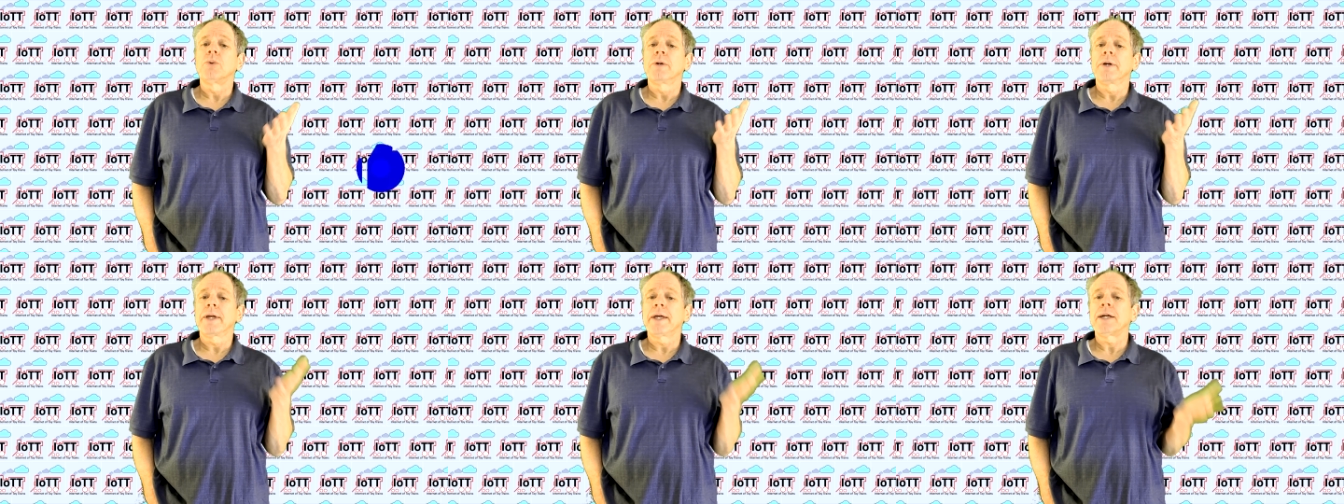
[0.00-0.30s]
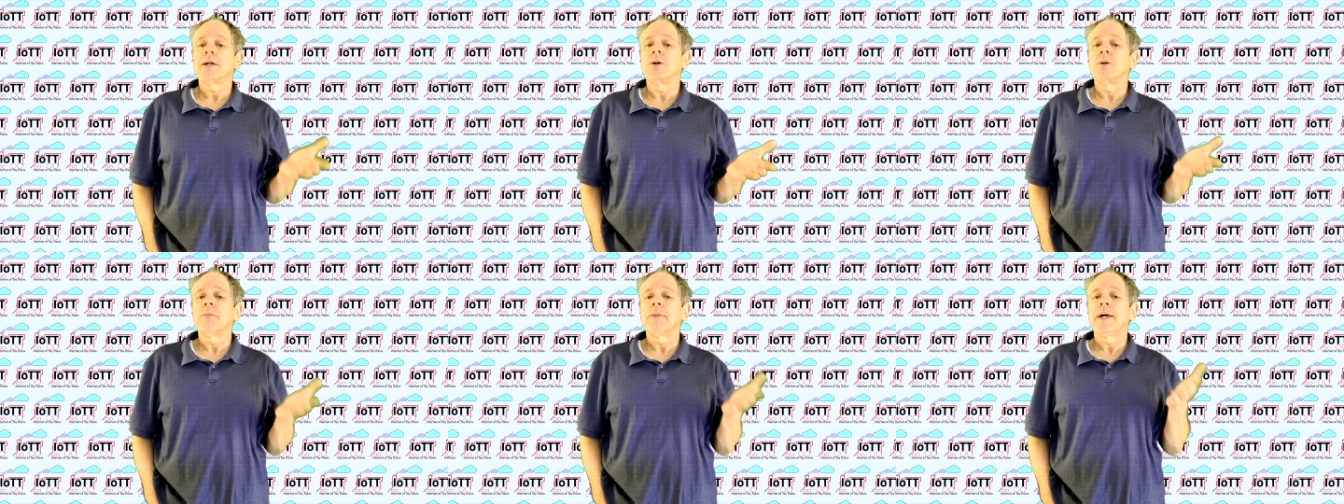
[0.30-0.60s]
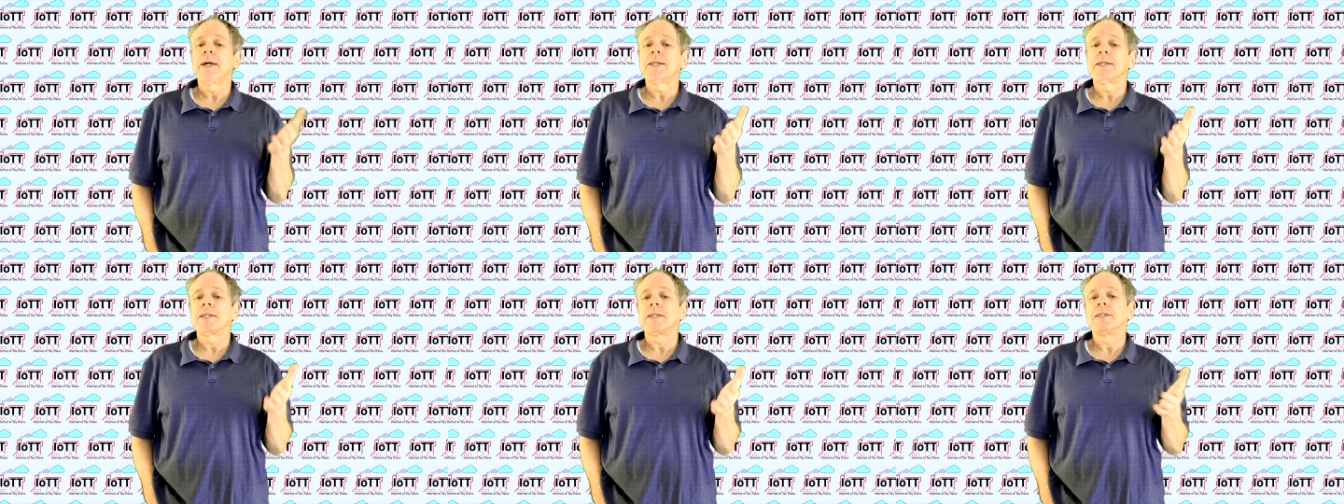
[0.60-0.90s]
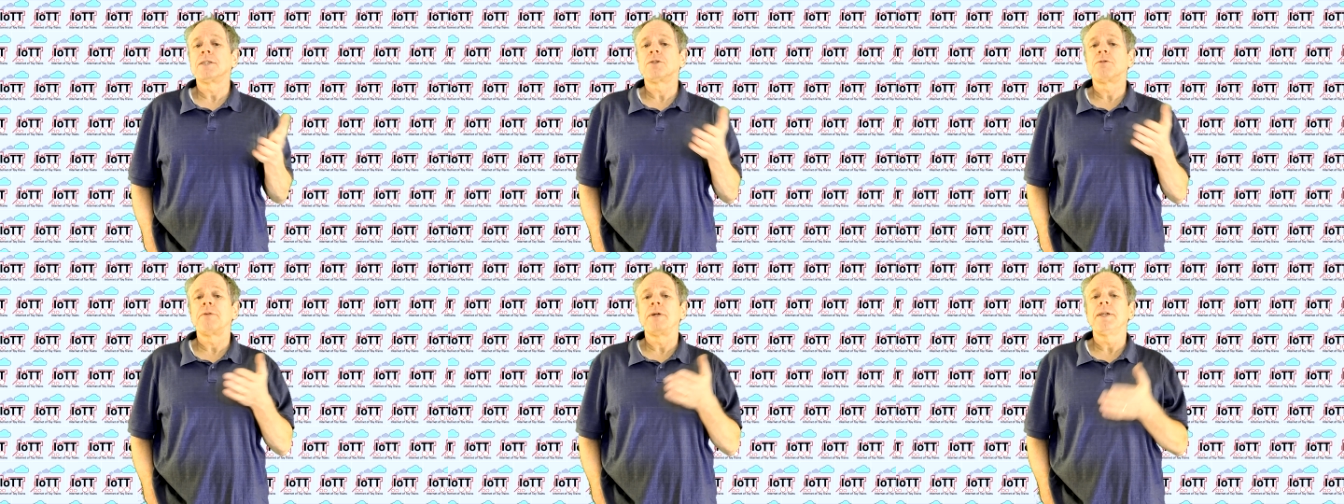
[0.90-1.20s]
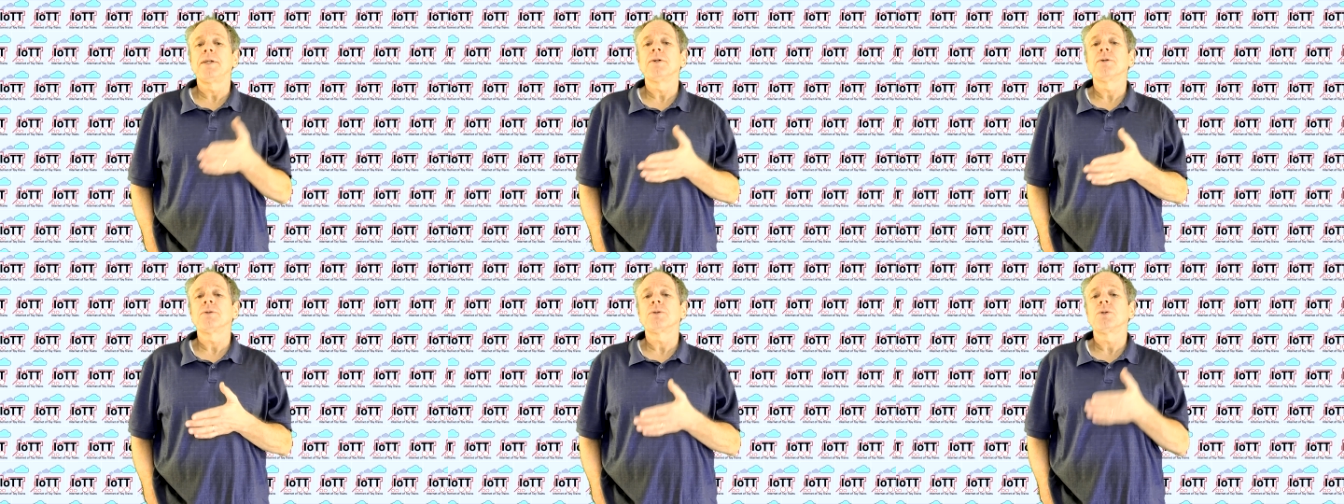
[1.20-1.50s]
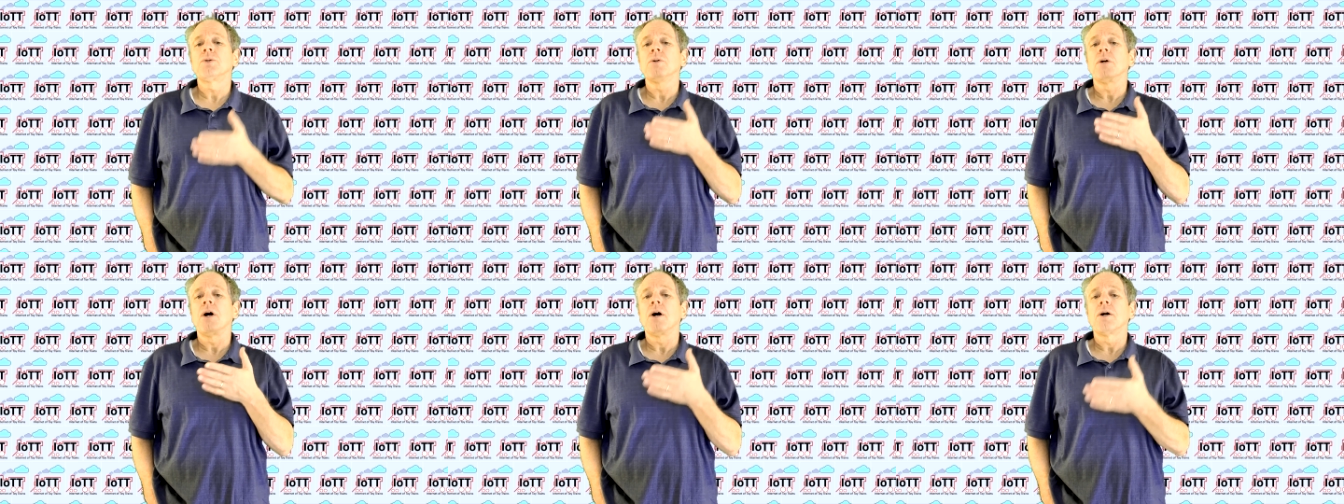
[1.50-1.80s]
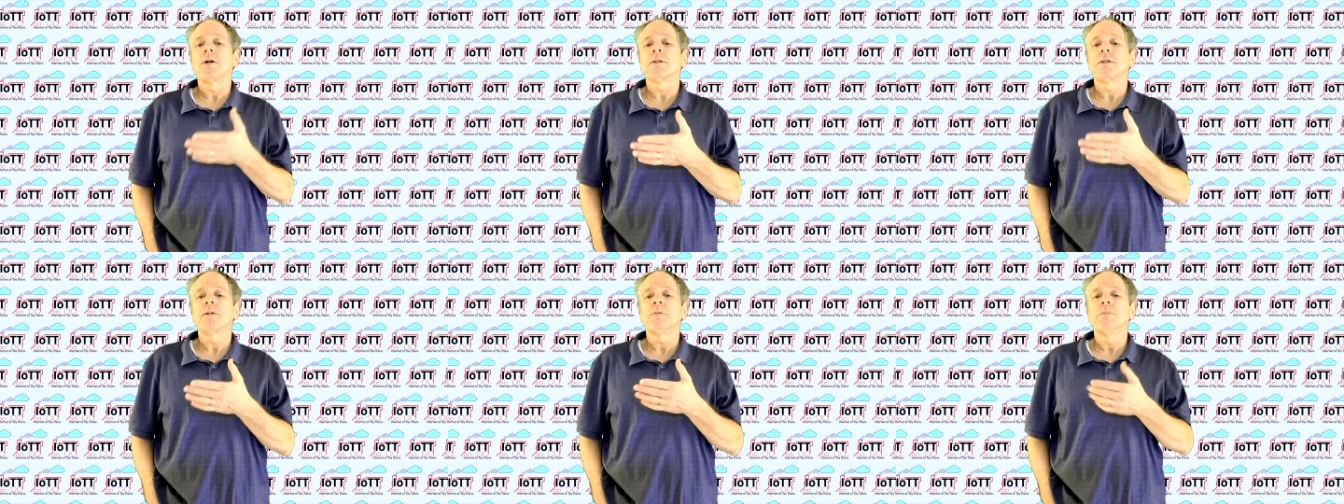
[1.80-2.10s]
recommend this video to
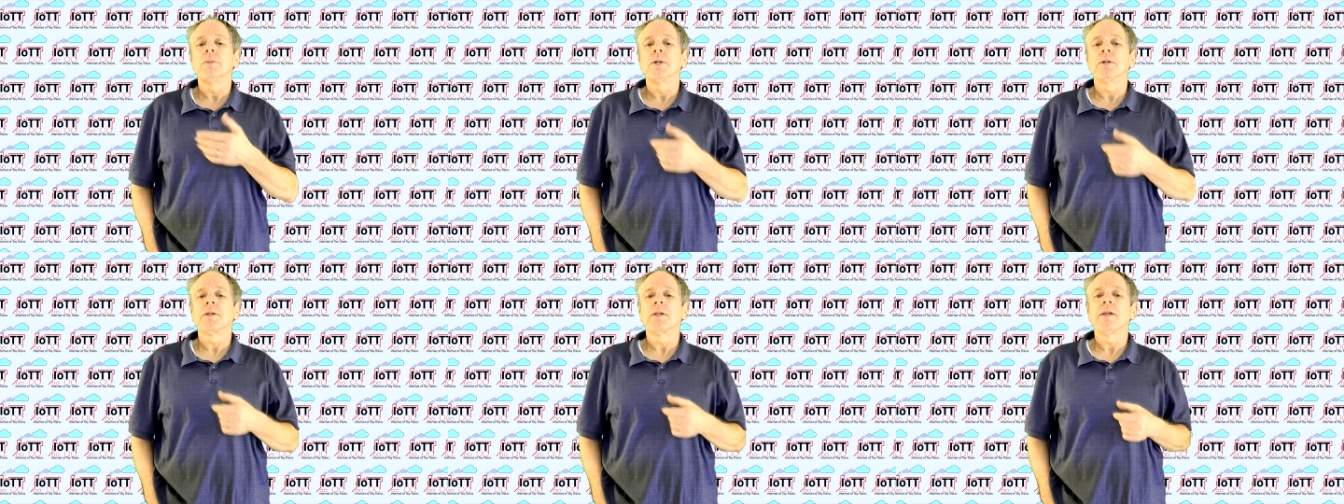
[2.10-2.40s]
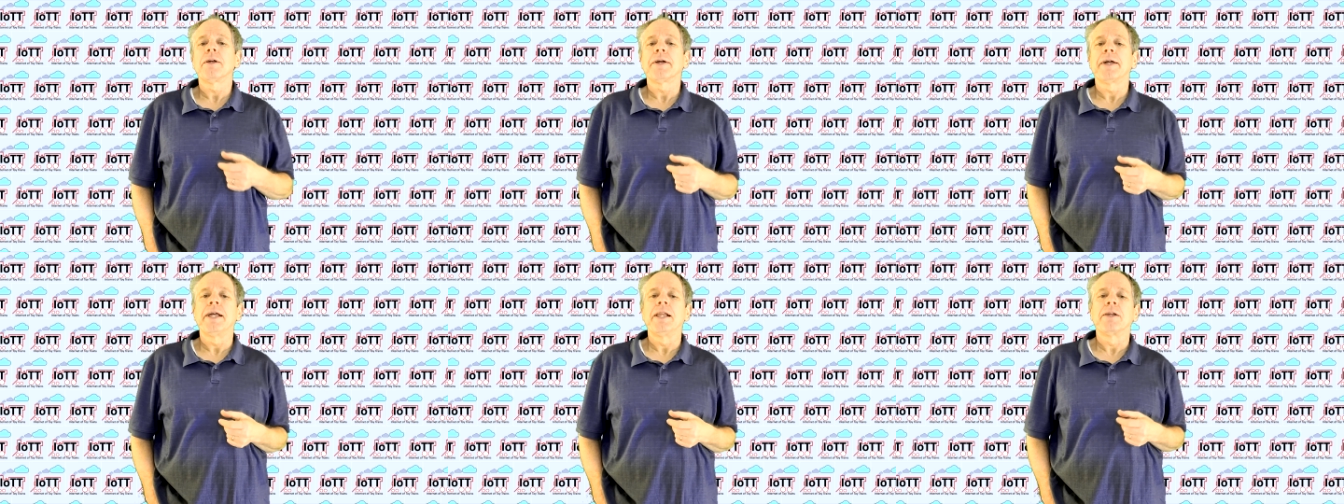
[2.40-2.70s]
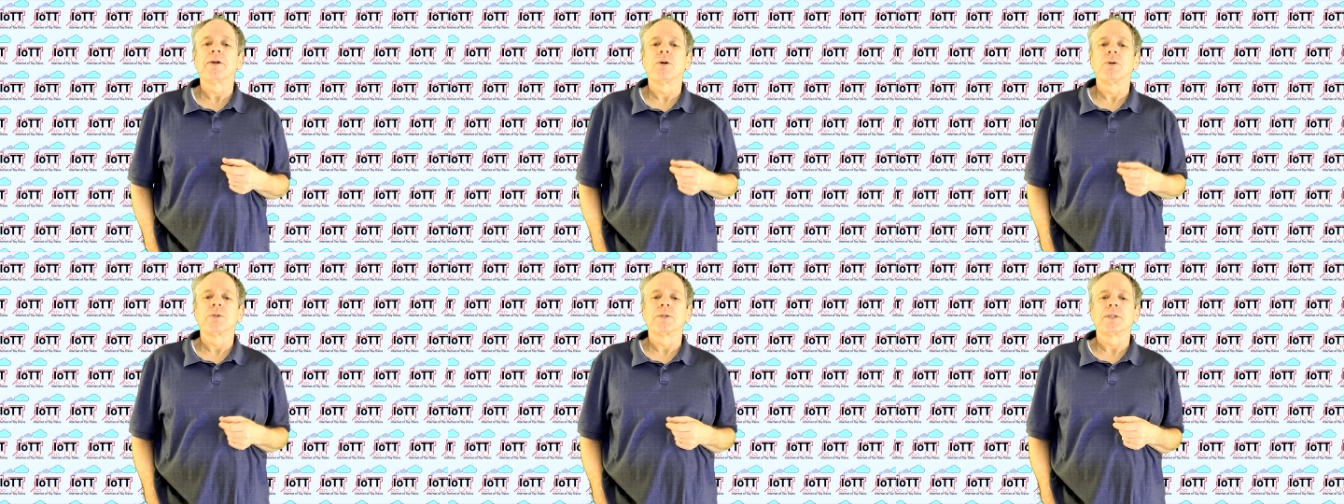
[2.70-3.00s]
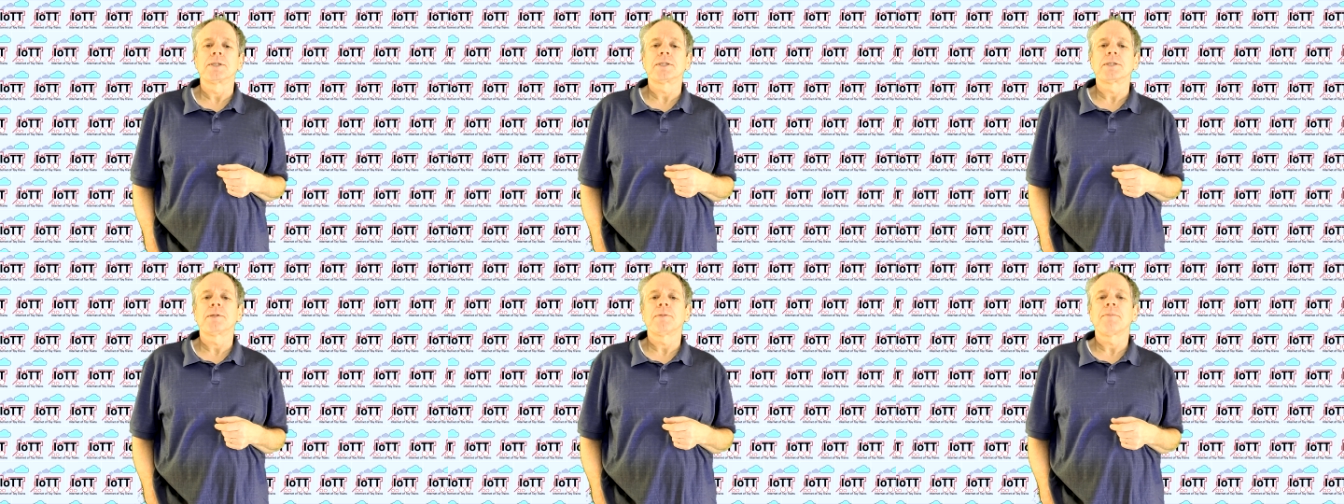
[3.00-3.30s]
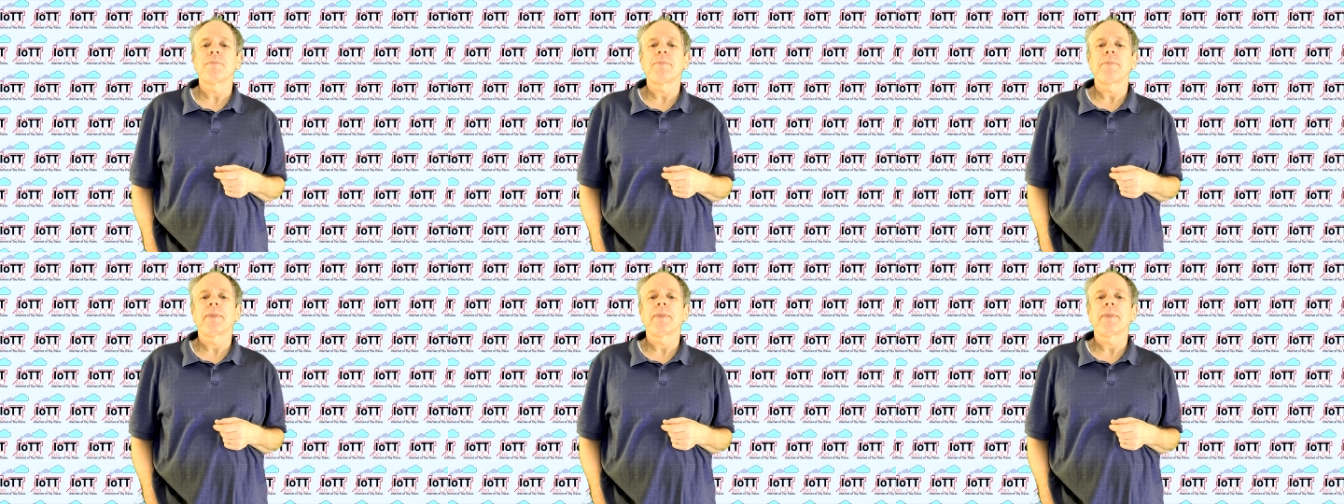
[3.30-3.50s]
other model railroaders.